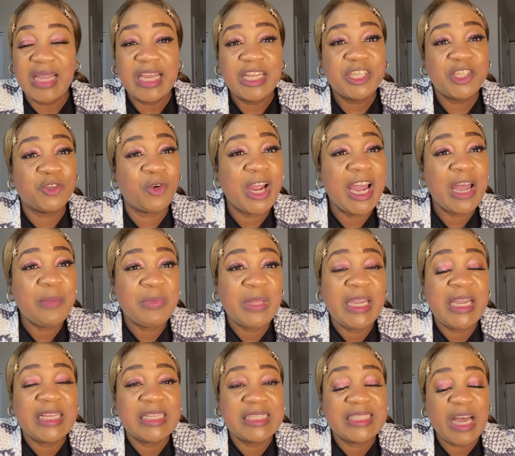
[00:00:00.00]
trapped
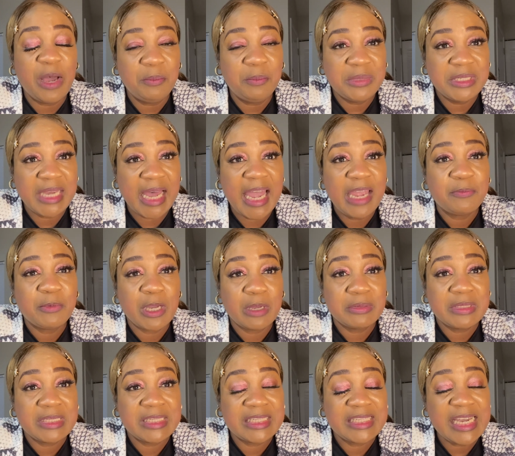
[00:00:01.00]
in some type
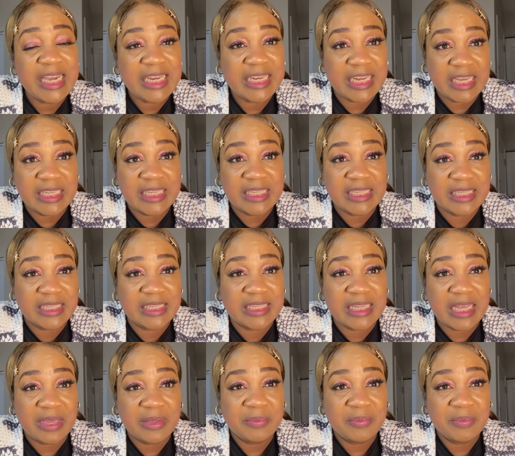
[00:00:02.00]
of sickness.
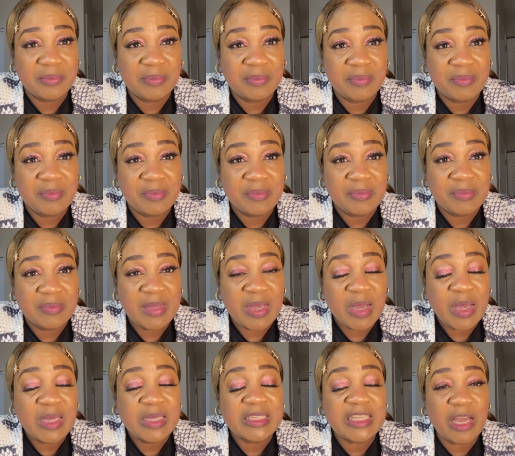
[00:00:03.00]

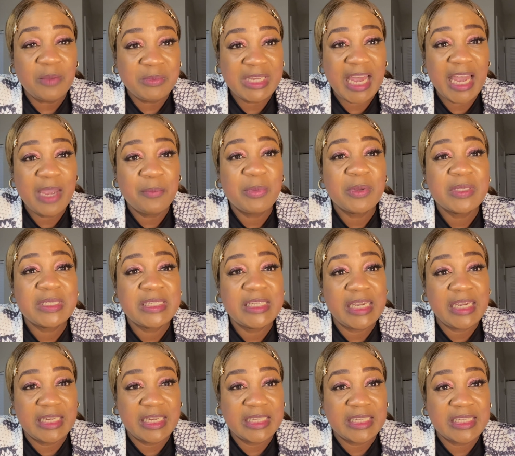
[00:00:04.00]
Some type of
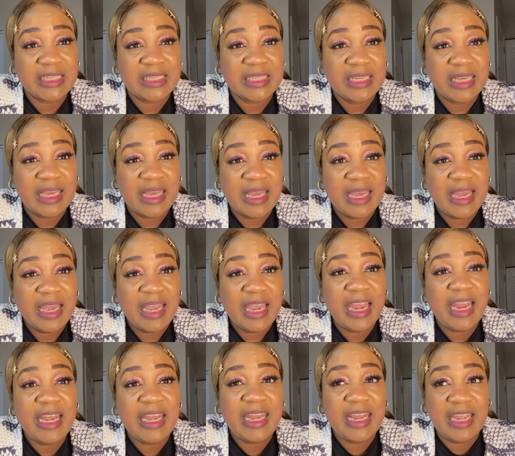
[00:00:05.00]
sickness,
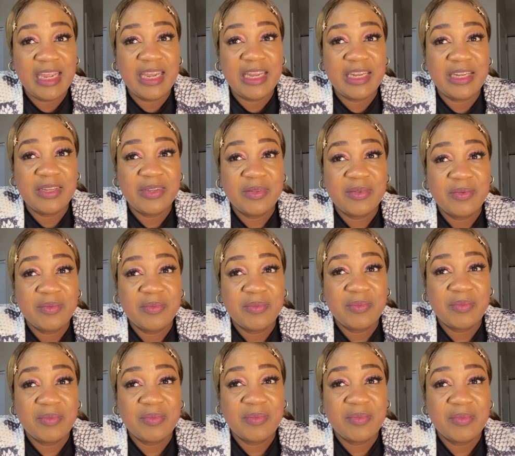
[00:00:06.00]
and that
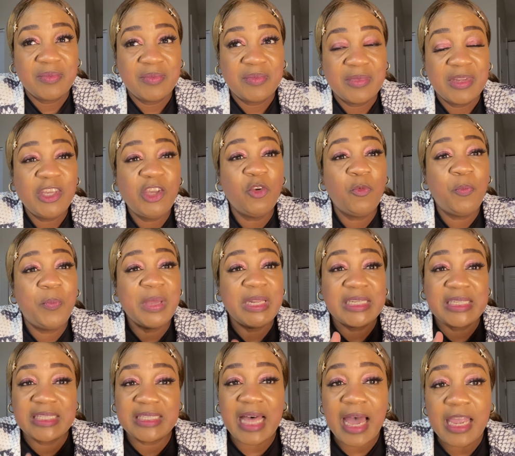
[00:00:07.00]
you've been
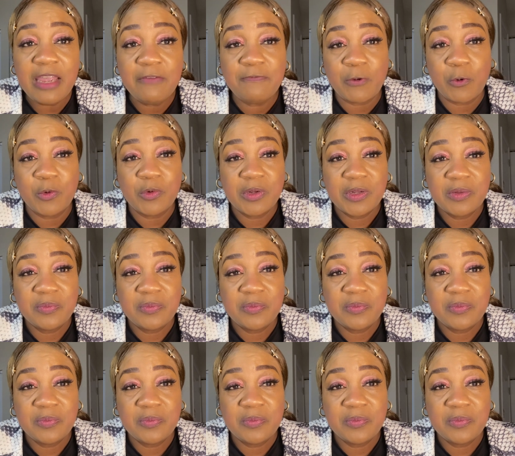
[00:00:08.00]
stifled,